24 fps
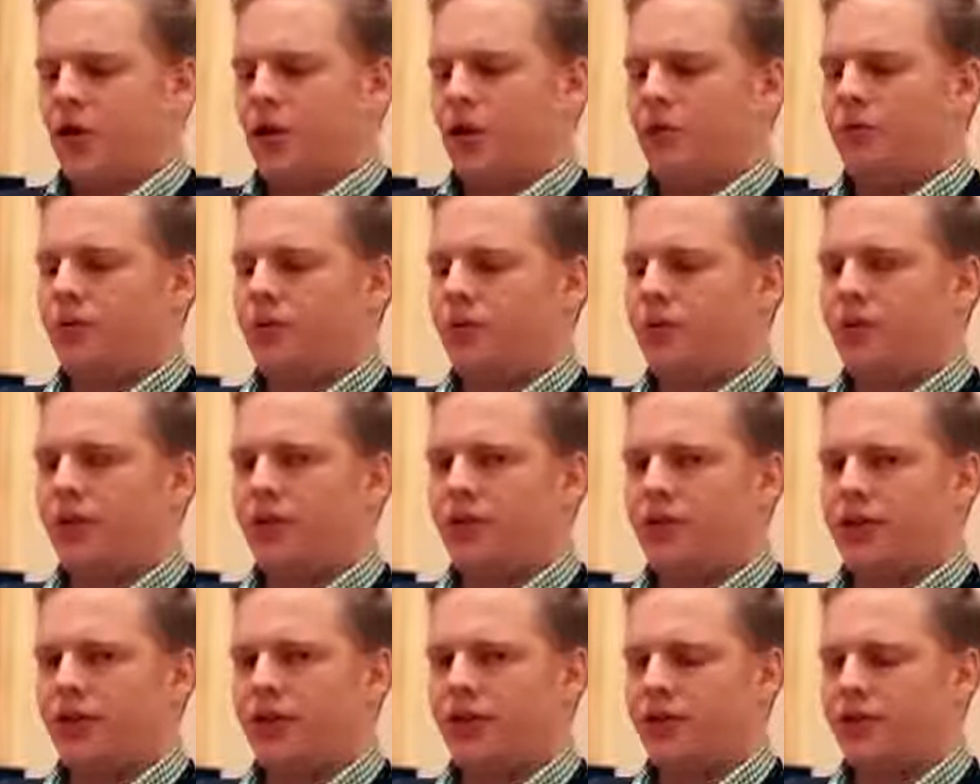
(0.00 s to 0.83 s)
oblong
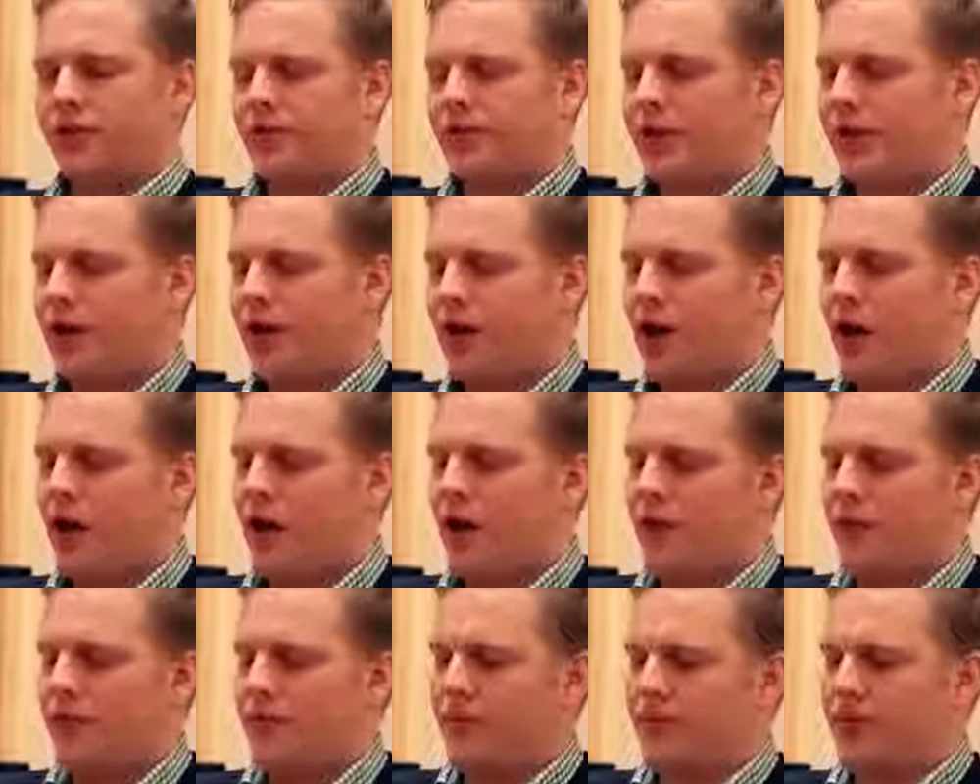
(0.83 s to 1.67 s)
design to it.
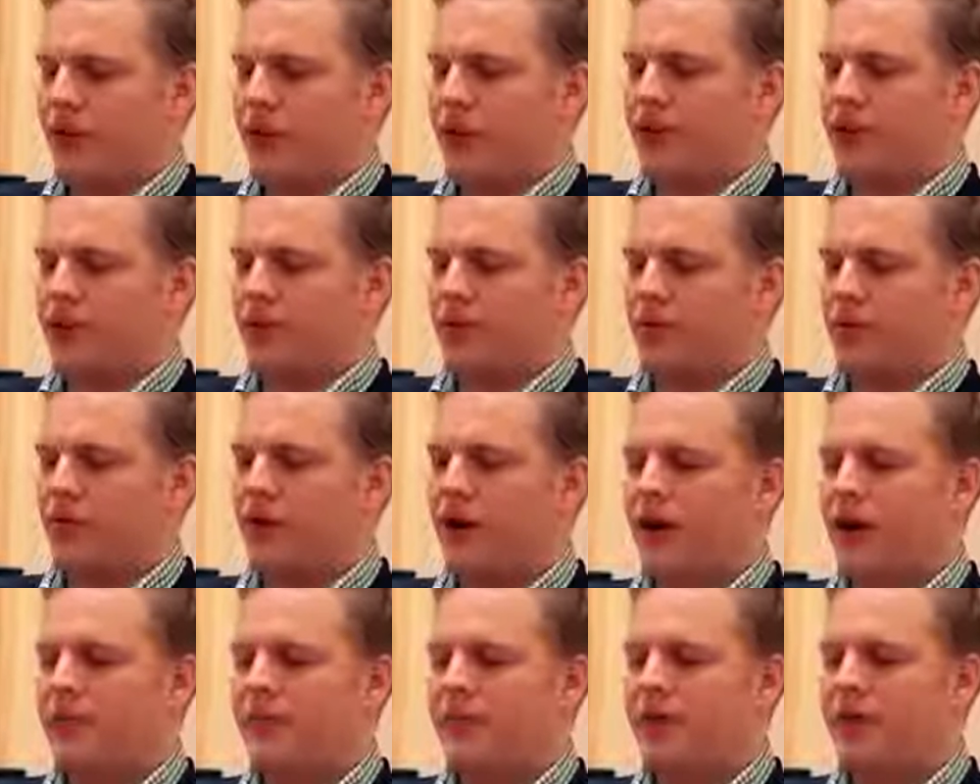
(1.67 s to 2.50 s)
It's
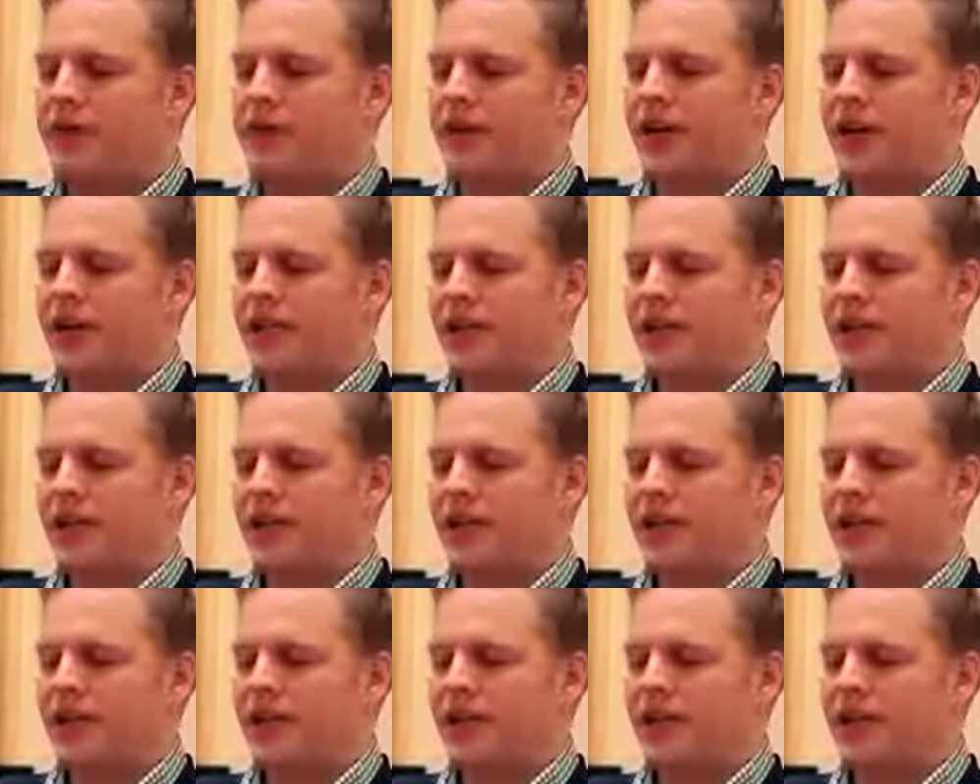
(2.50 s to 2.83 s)
quite a beauty,